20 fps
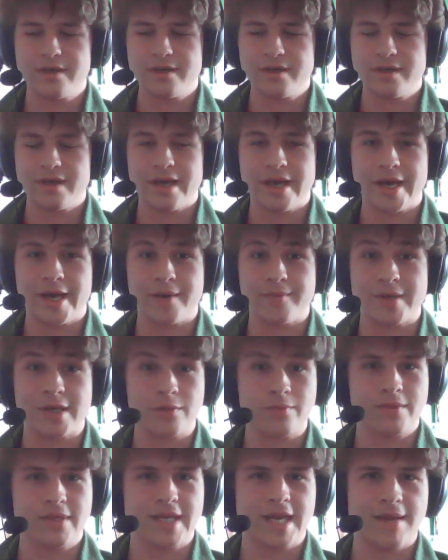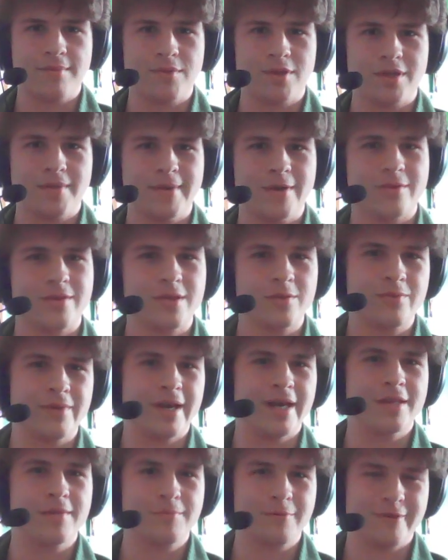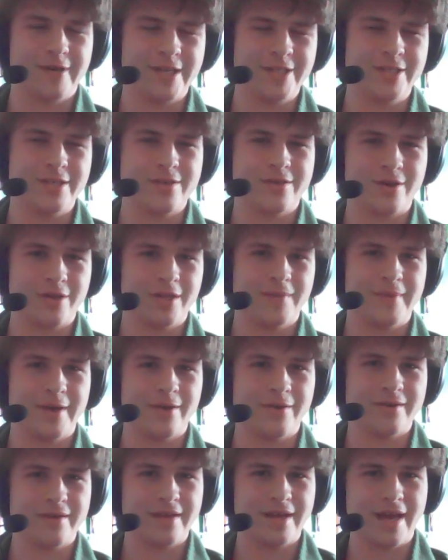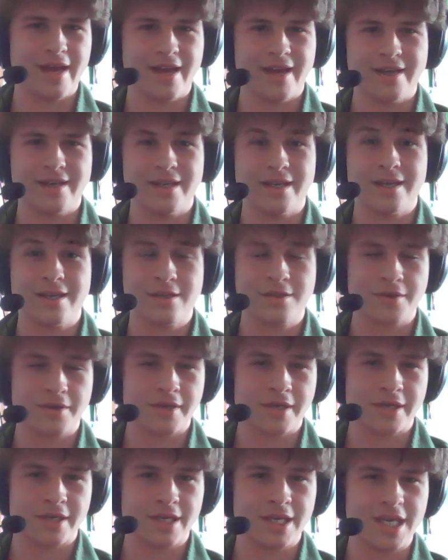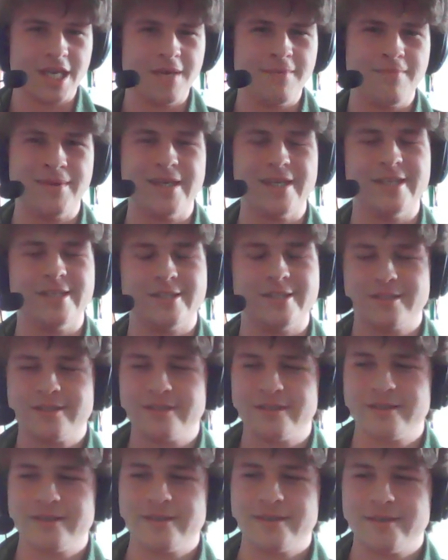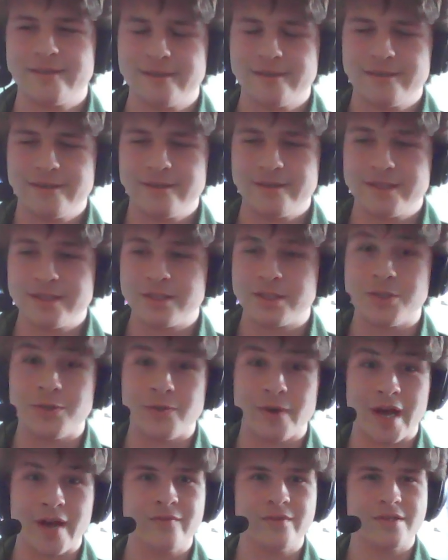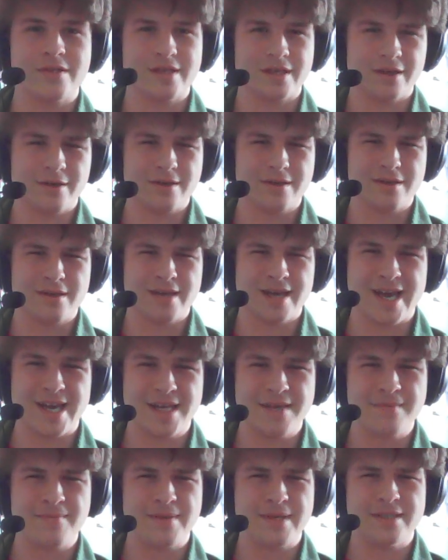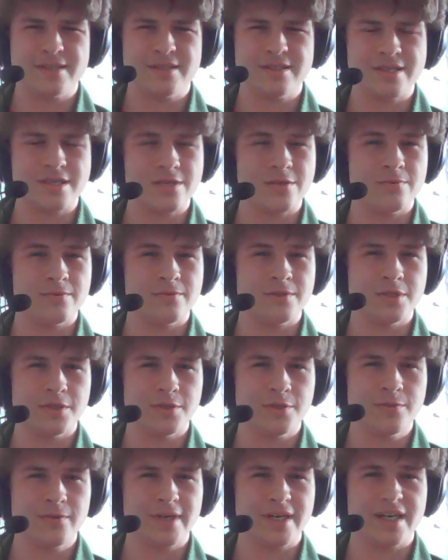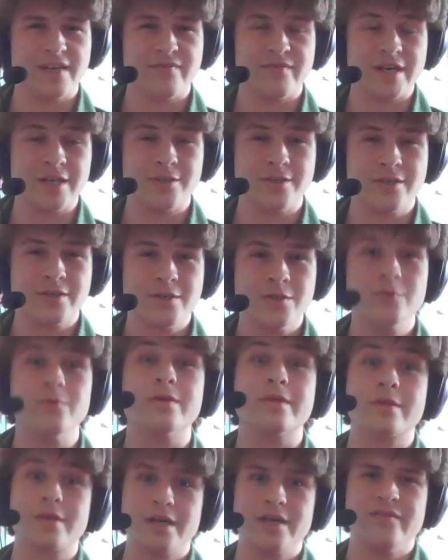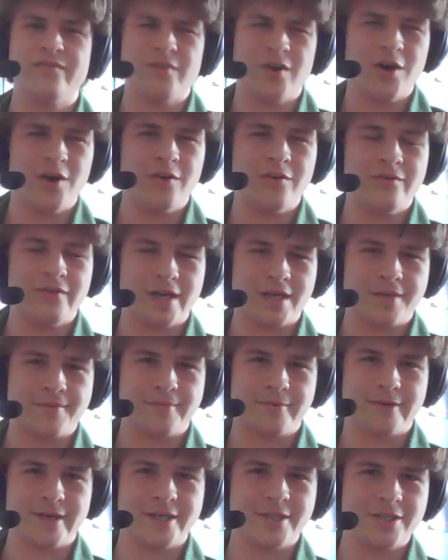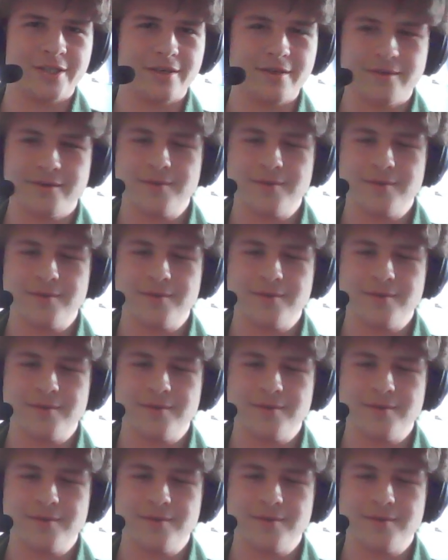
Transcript: That's what the game's all about. So that's what exploration is all about. And it is a key piece to everything. Honestly, any piece that you do, any adventure you do, is going to involve exploration.